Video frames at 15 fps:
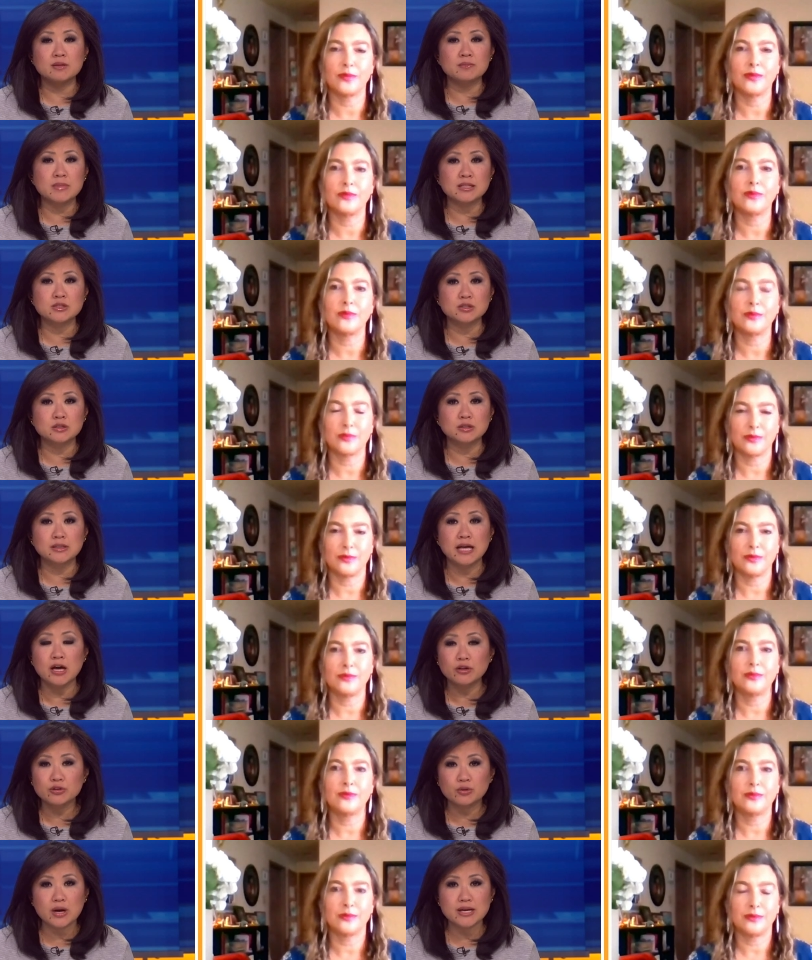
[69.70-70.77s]
Speaker 1: a mental
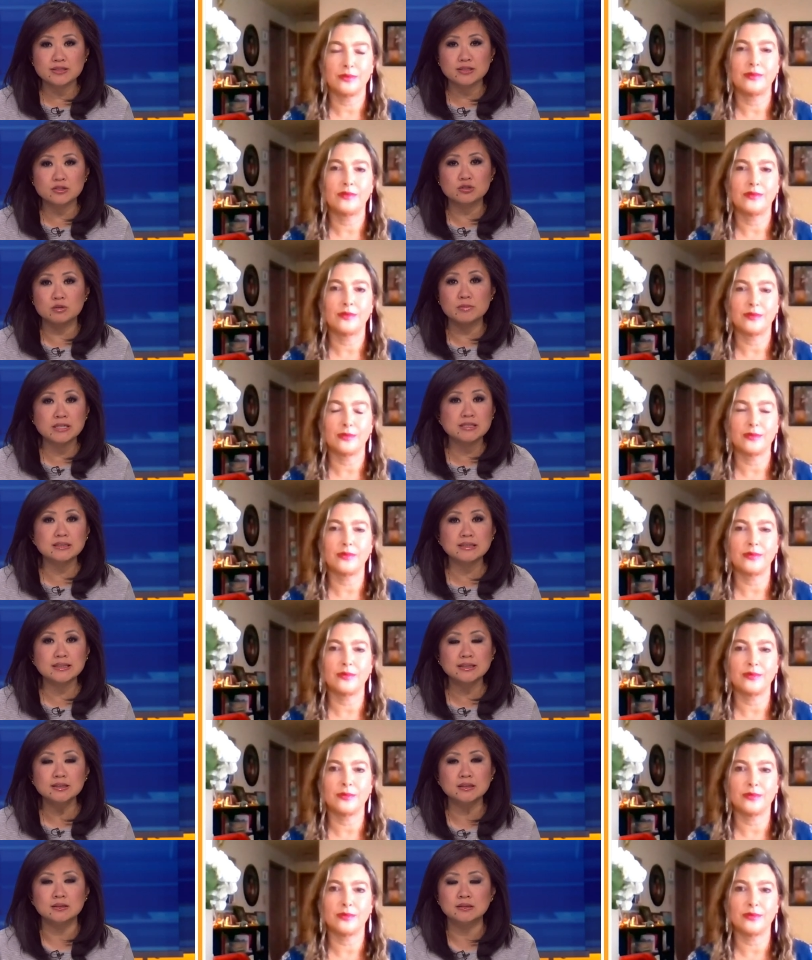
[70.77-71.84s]
health crisis or mentally
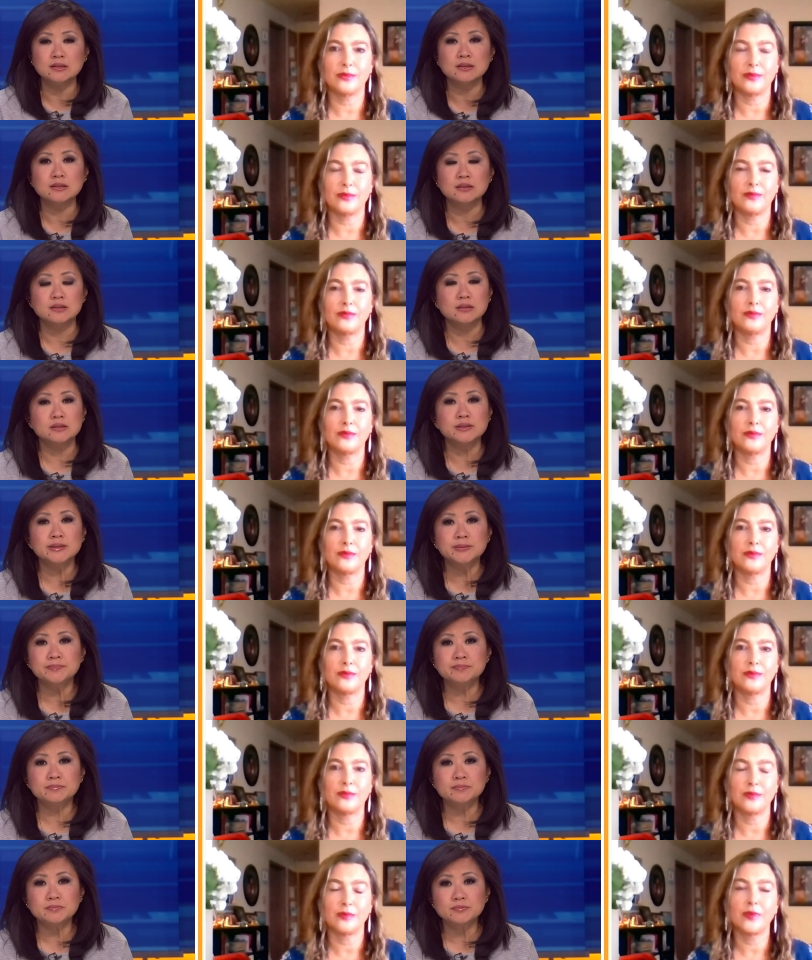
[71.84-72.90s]
ill?
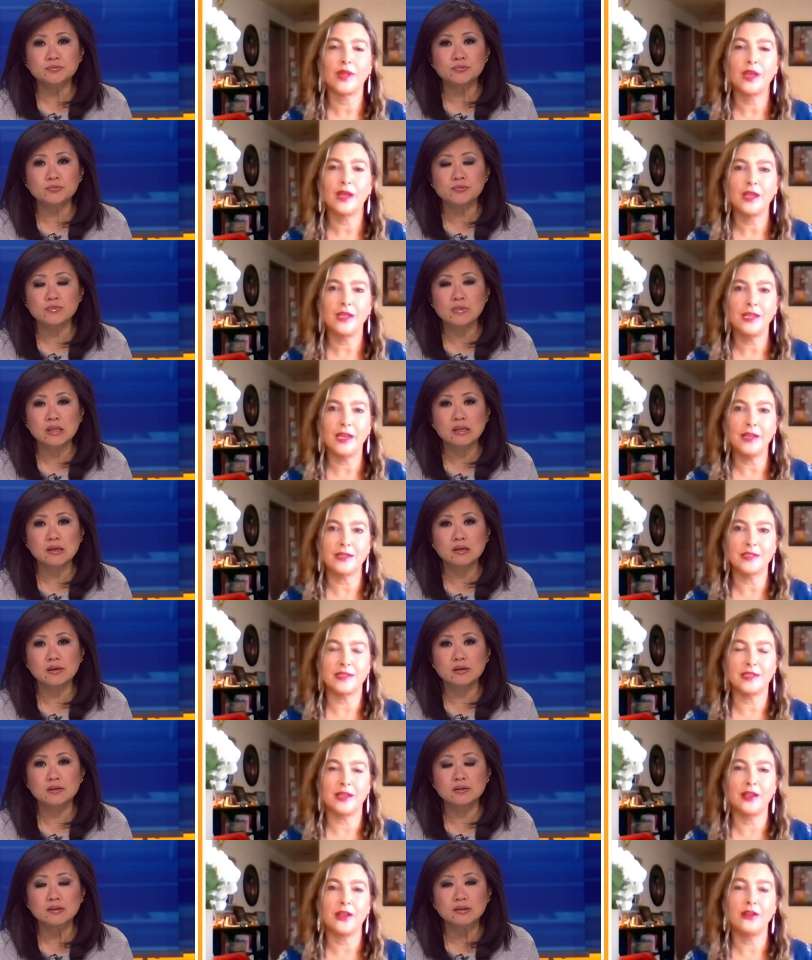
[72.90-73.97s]

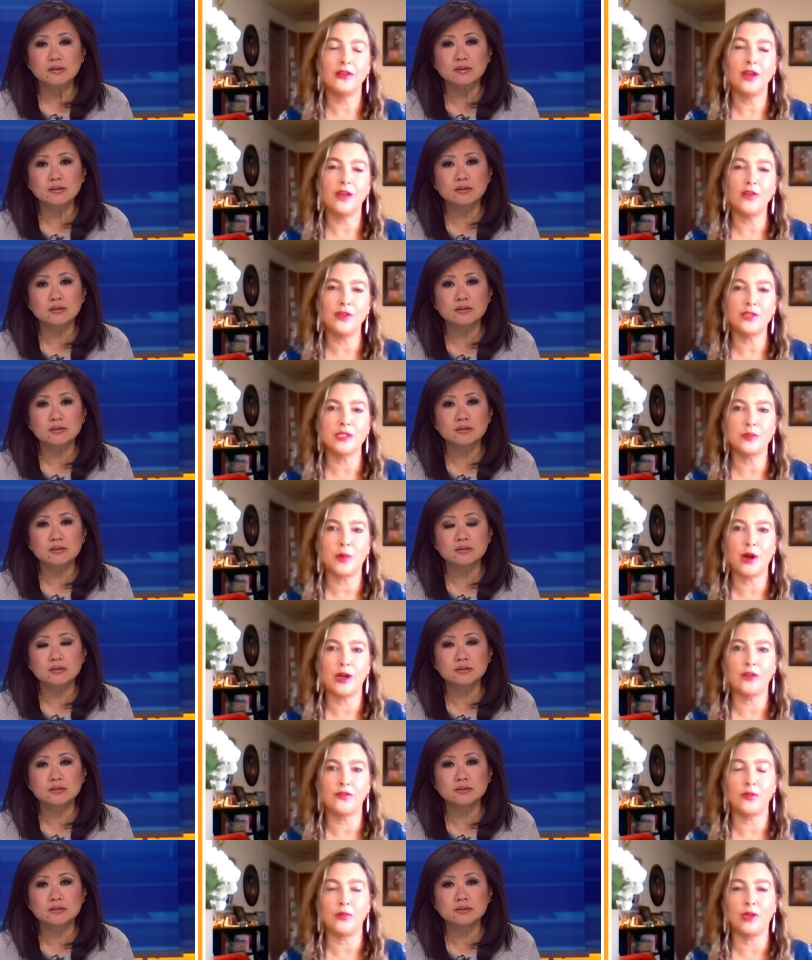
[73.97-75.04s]
Speaker 2: Yes, Navos is part
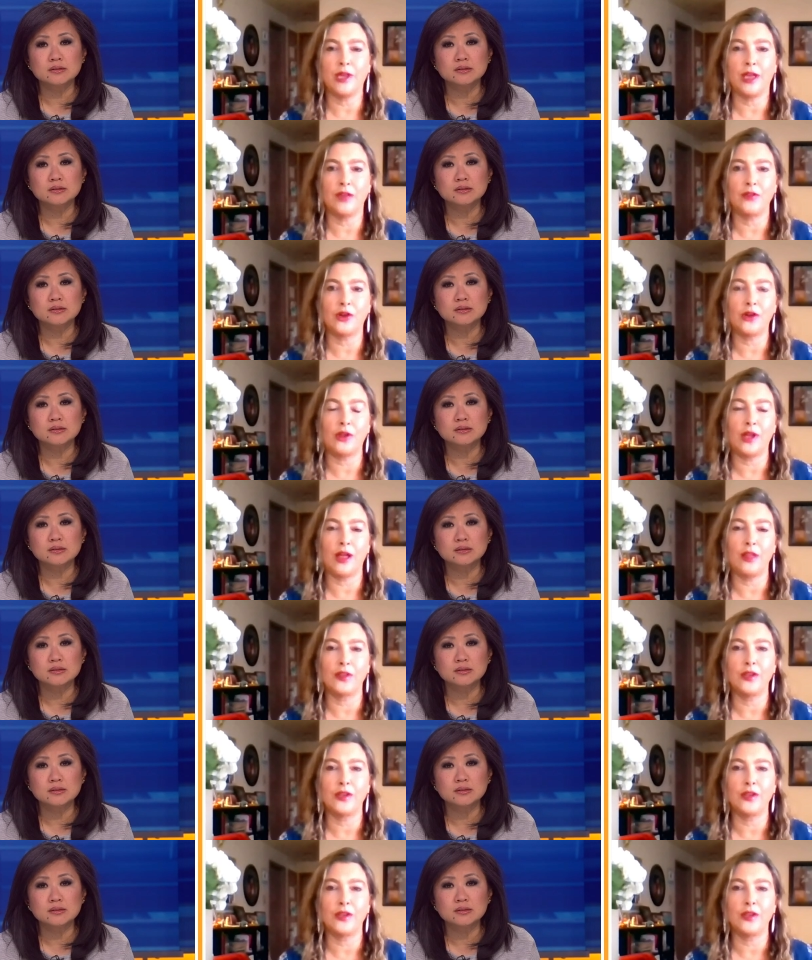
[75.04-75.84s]
of a behavioral health